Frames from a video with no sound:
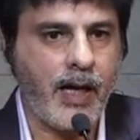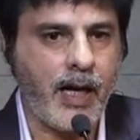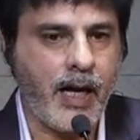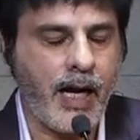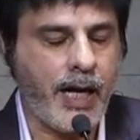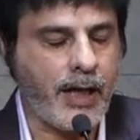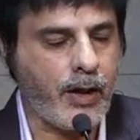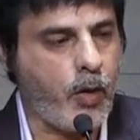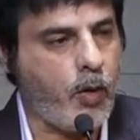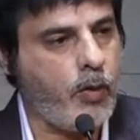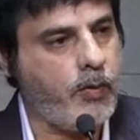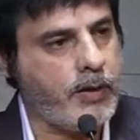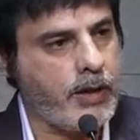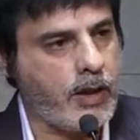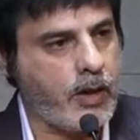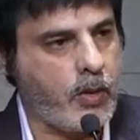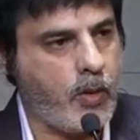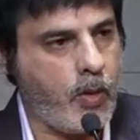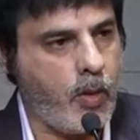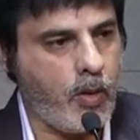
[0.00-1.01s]
And over the
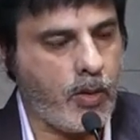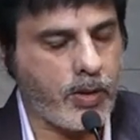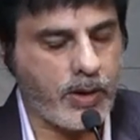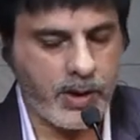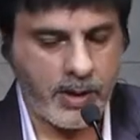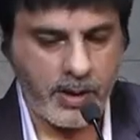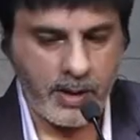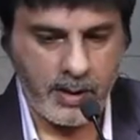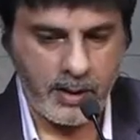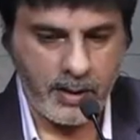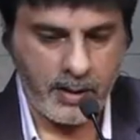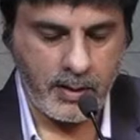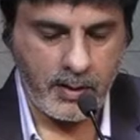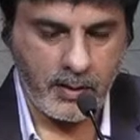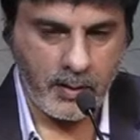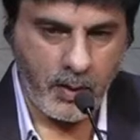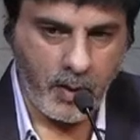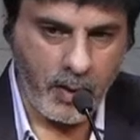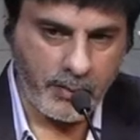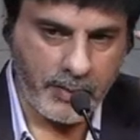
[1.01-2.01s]
course
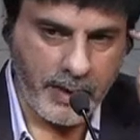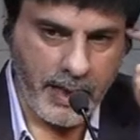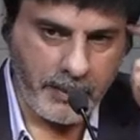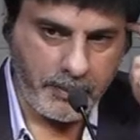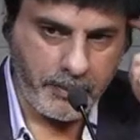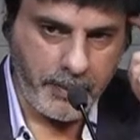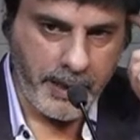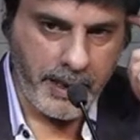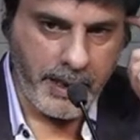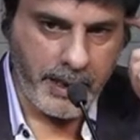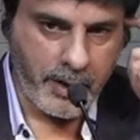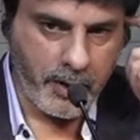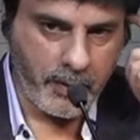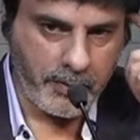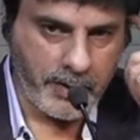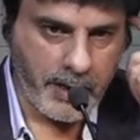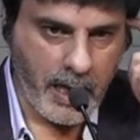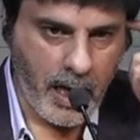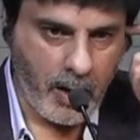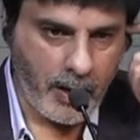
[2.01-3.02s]
of that period of
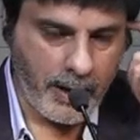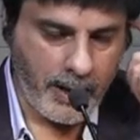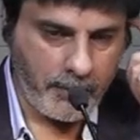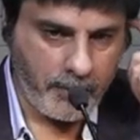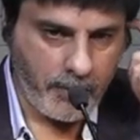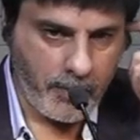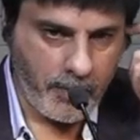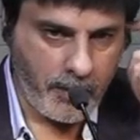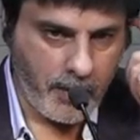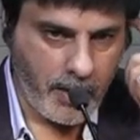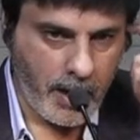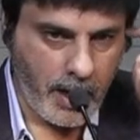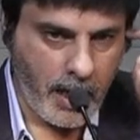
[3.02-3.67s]
time,